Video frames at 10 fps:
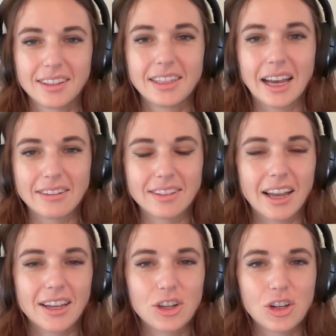Yeah, I
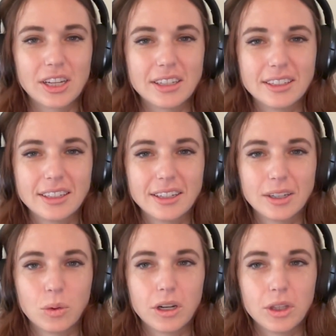agree.
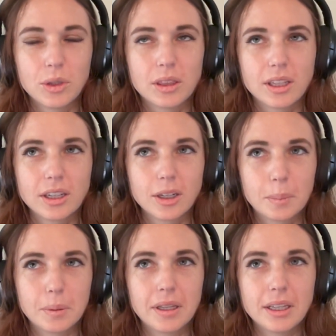What do you think could
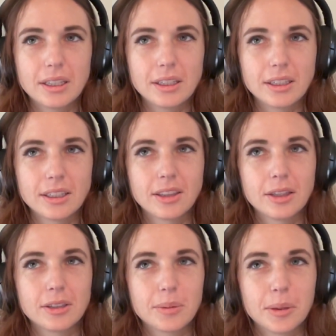be
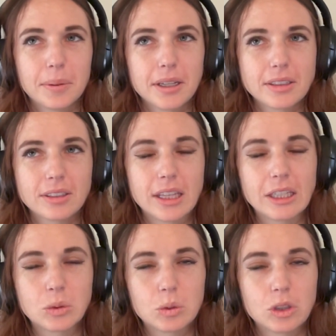some of the biggest
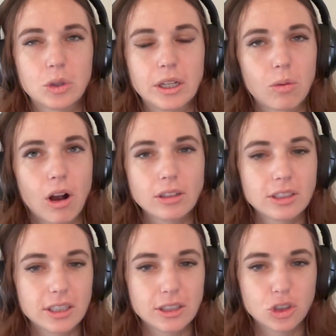things we're doing wrong
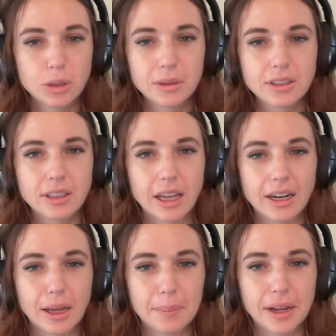to contribute to that
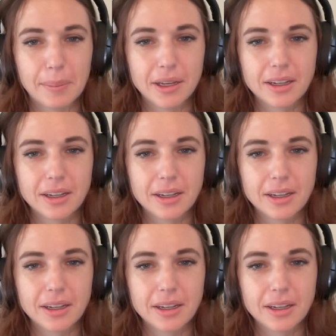epidemic?